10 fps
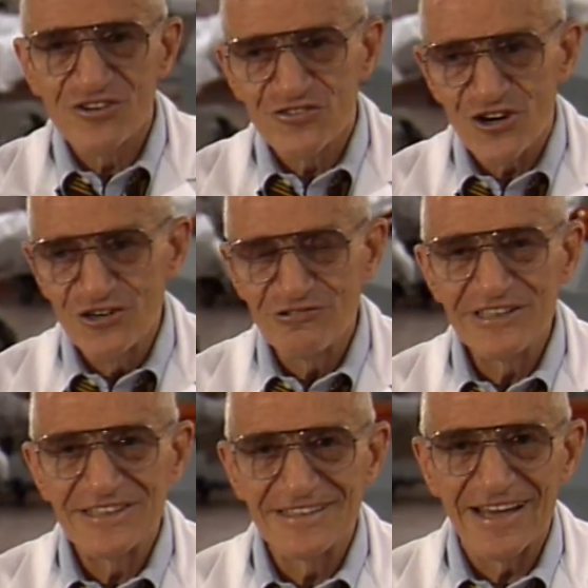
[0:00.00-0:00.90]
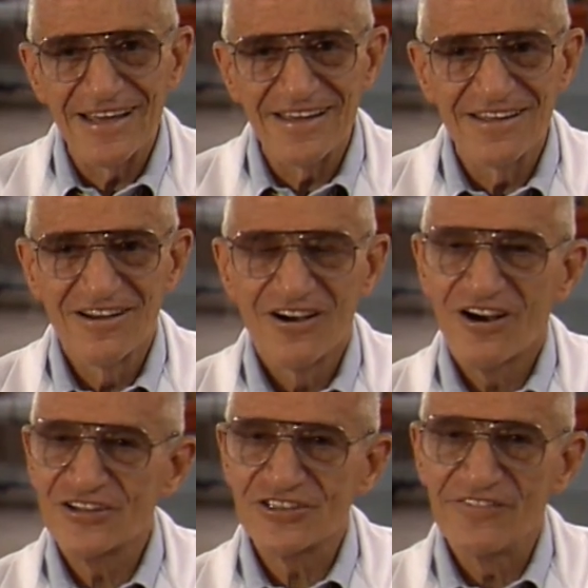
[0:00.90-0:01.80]
of surgery today
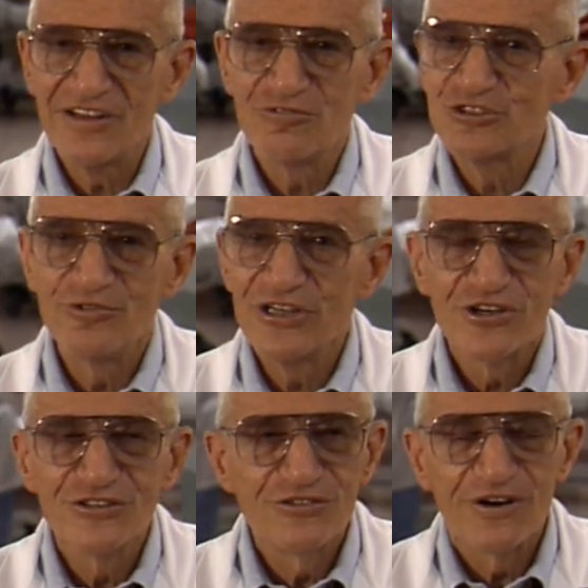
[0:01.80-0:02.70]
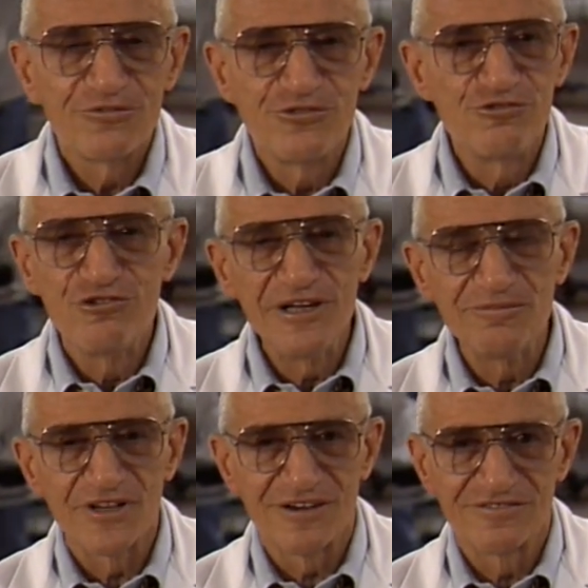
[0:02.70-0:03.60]
are something which we couldn't have
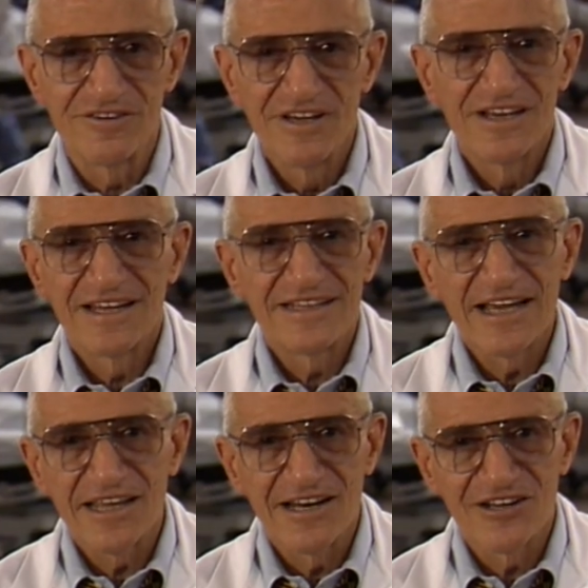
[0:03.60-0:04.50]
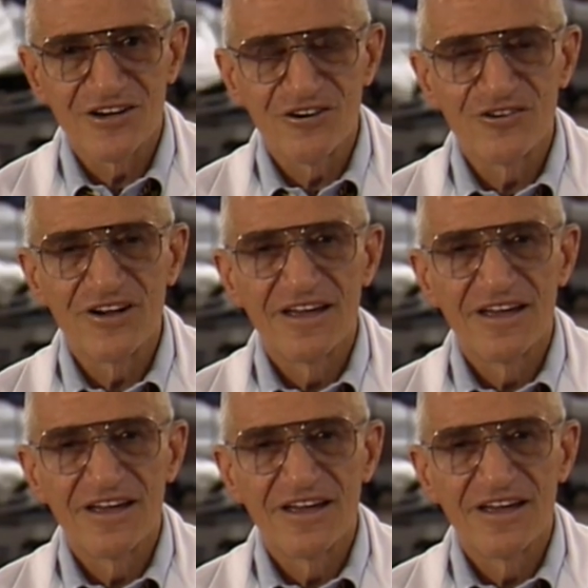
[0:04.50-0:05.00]
dreamed of a decade ago.